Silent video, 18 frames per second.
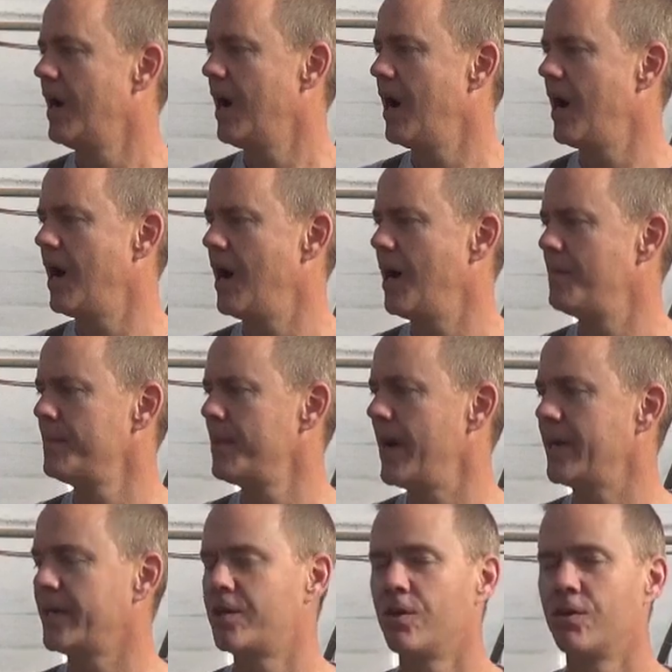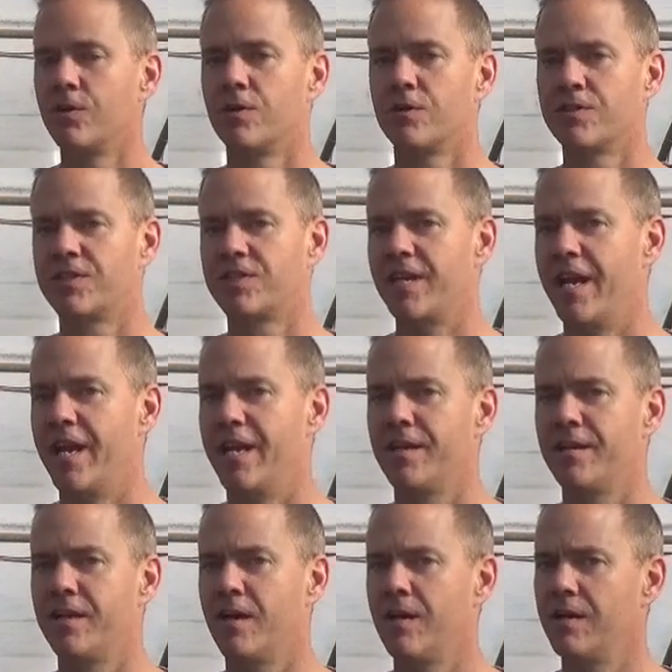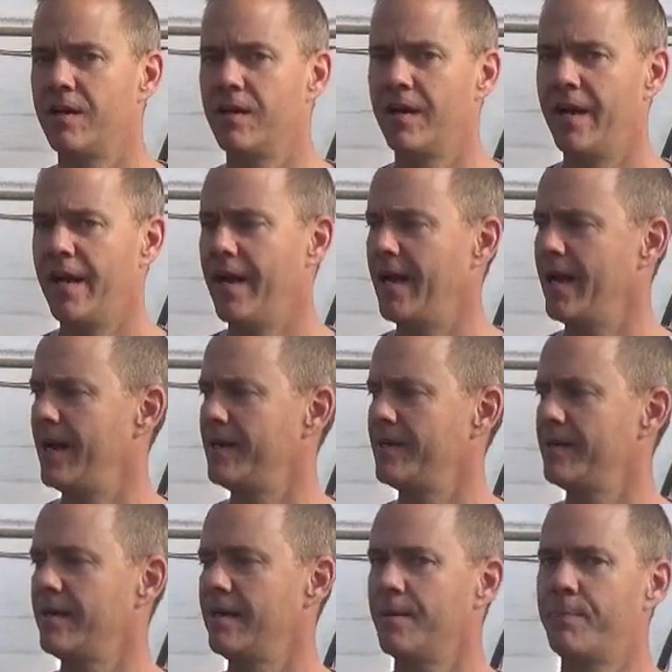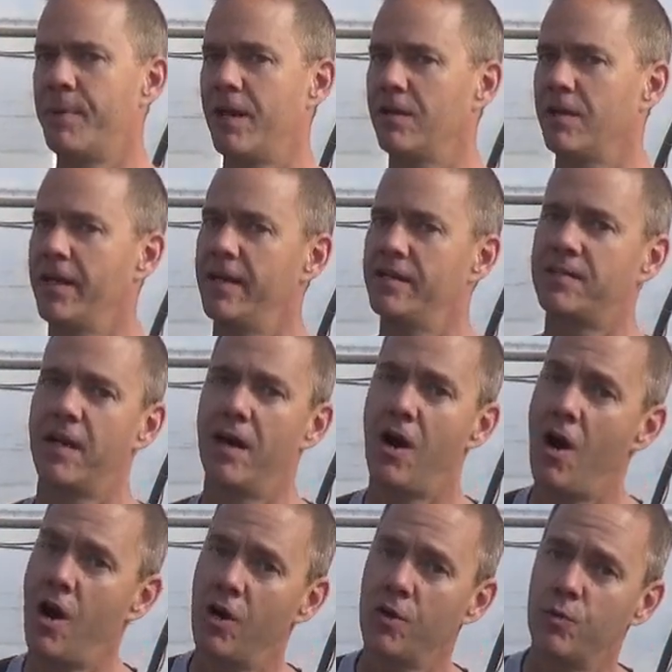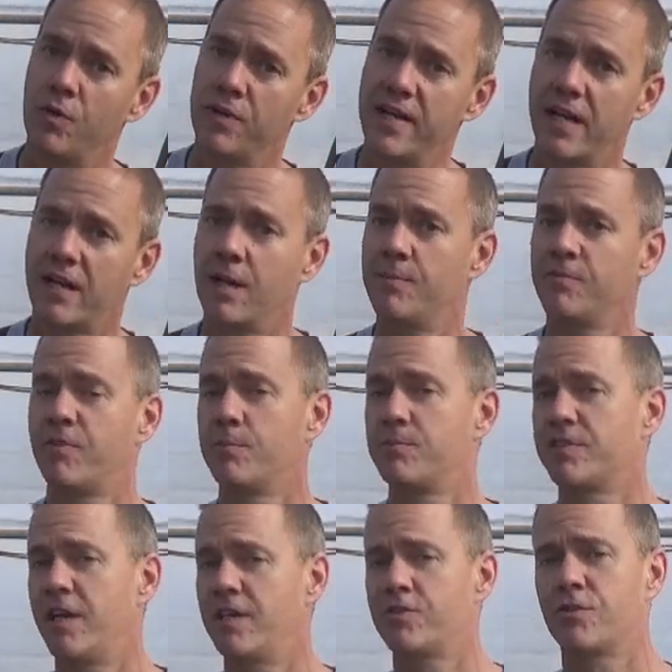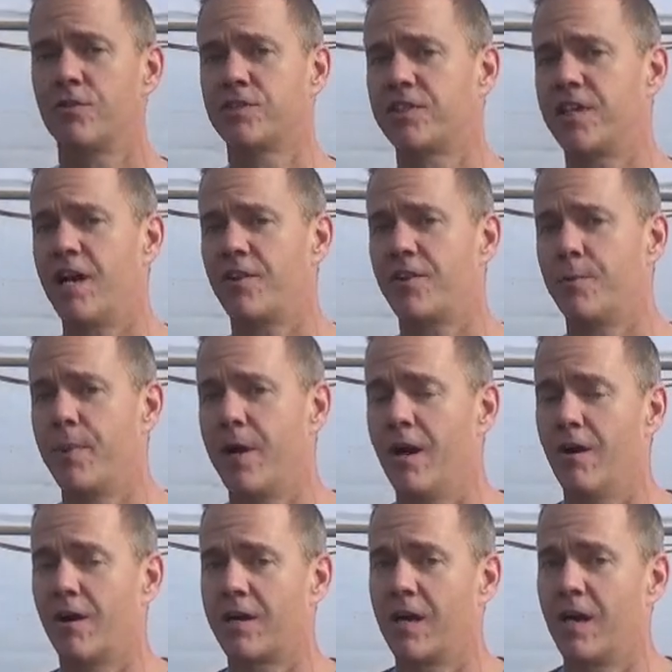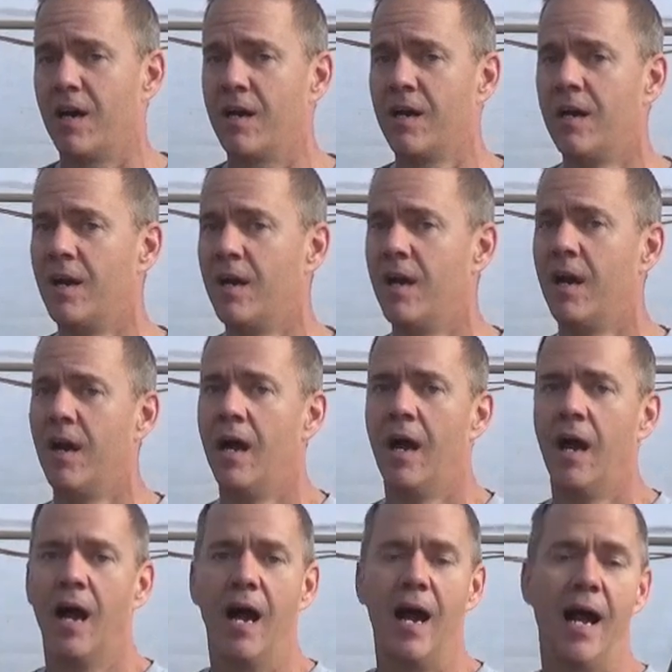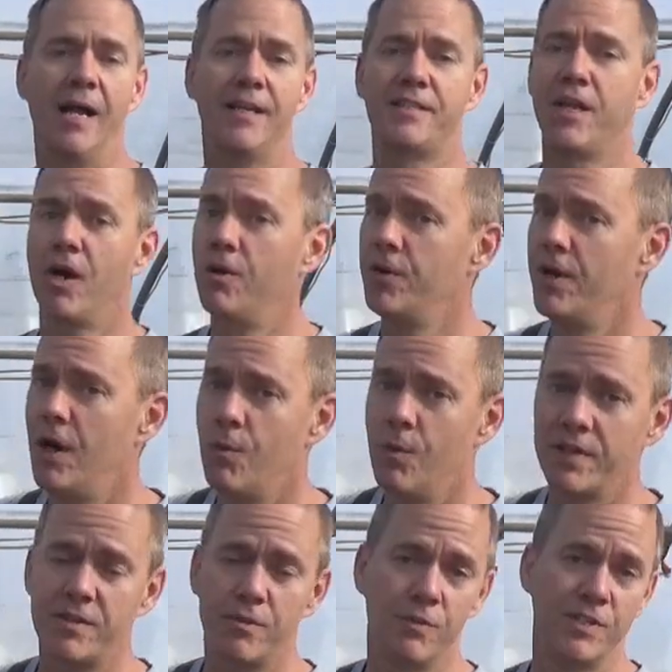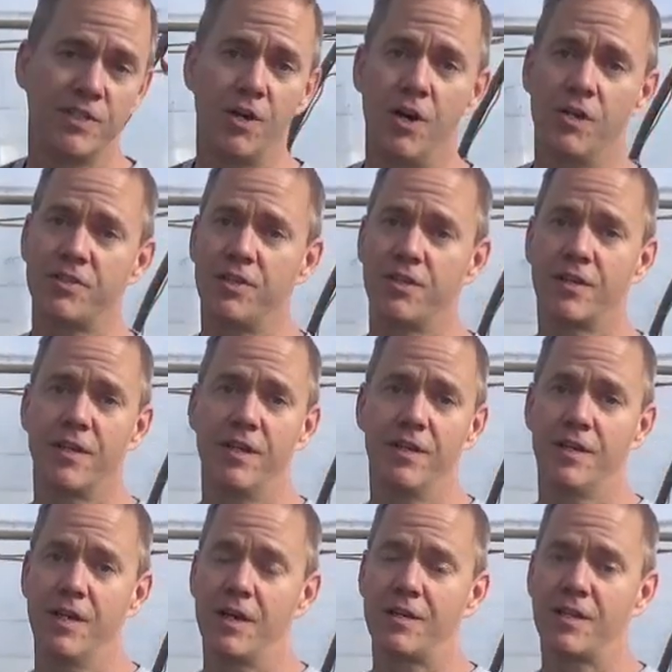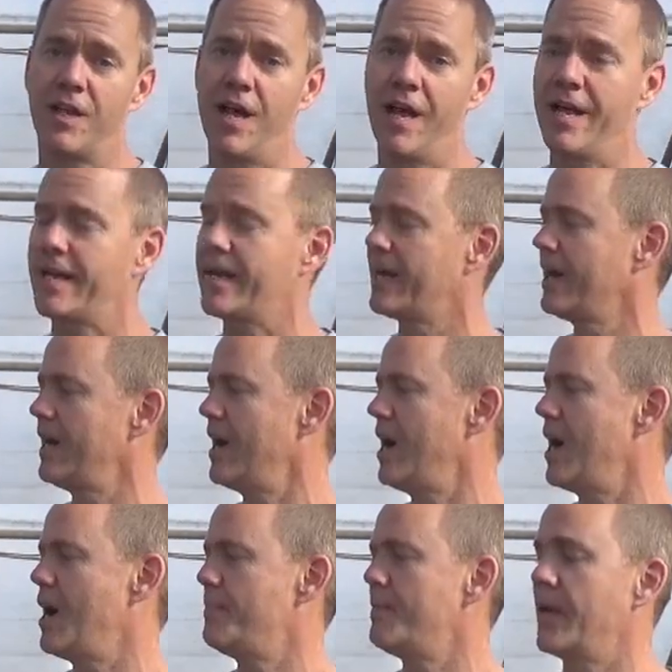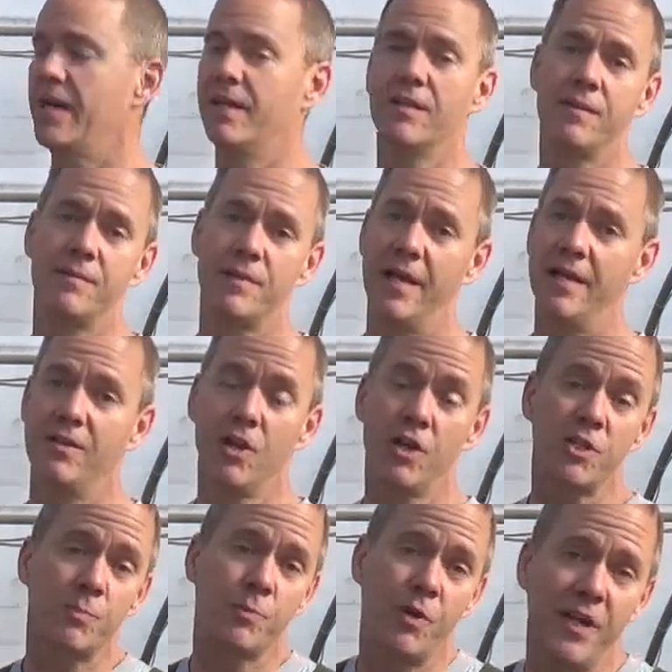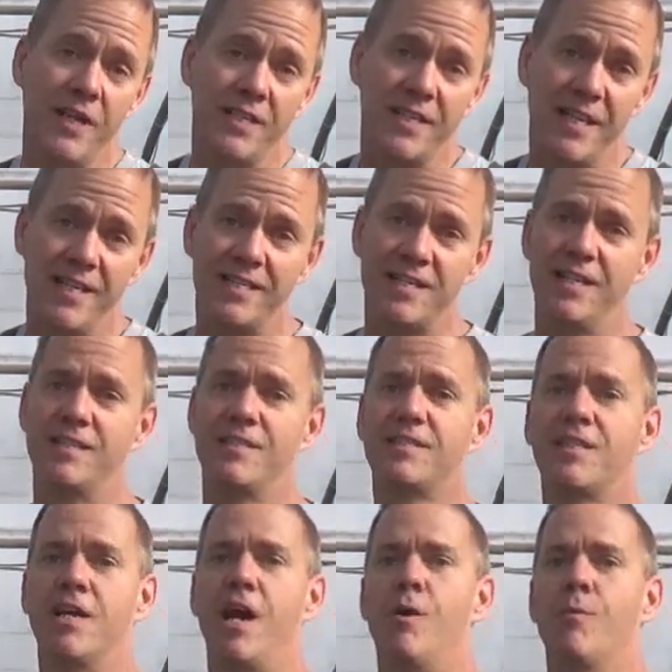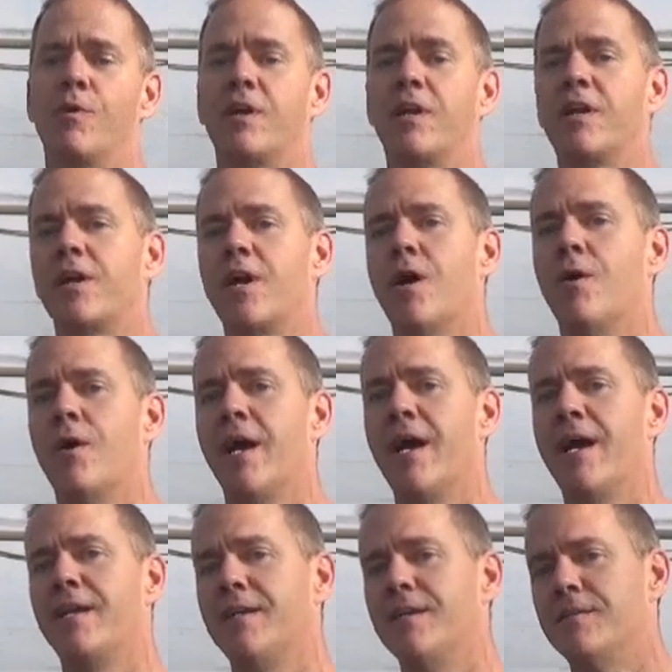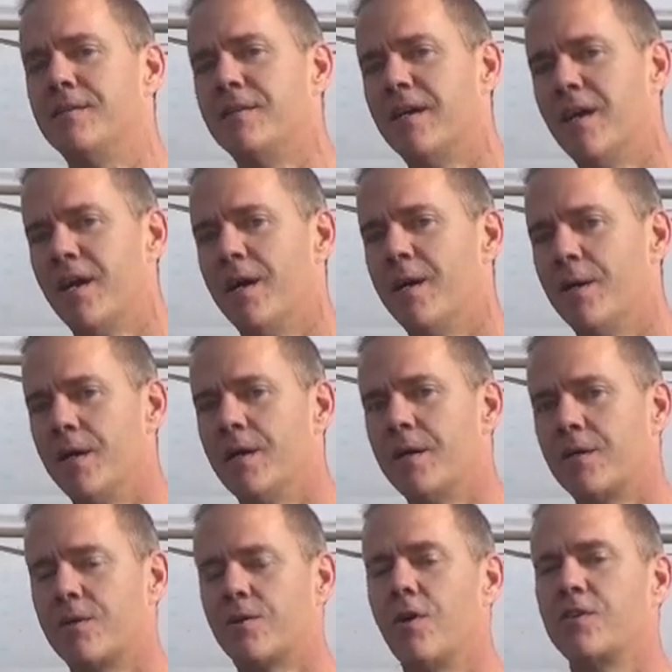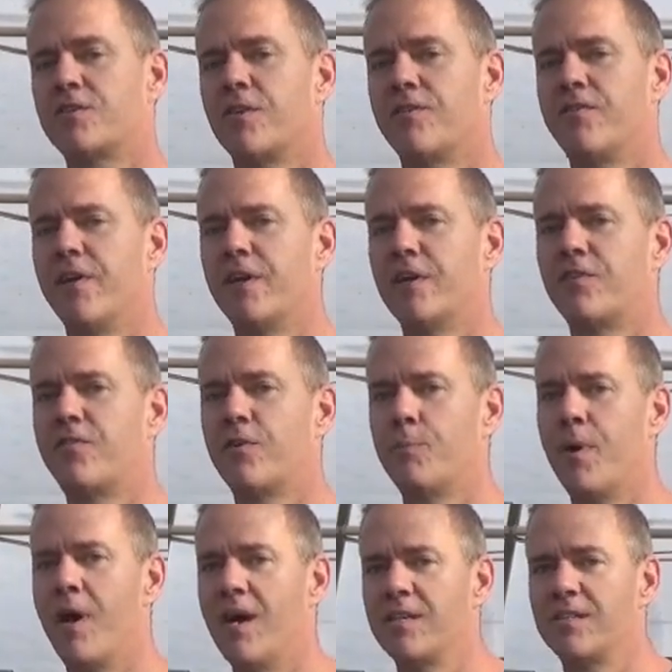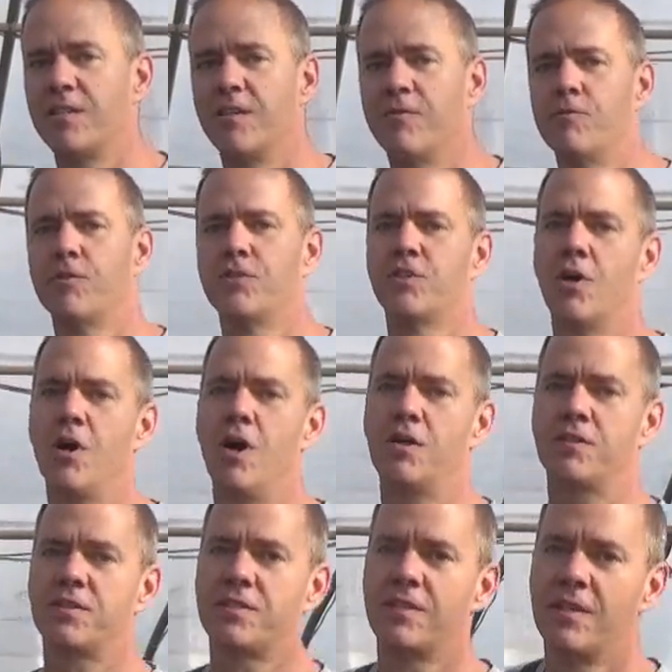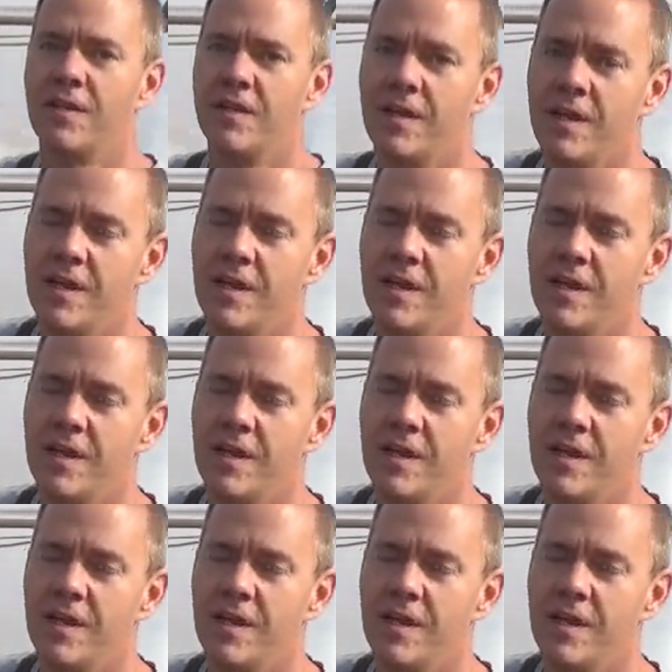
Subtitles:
I googled sand, and apparently it's a hardwood that comes from Central and South America. I don't know what the results are going to look like, but it looks pretty decent. So we're going to go ahead and cross our fingers for positive results.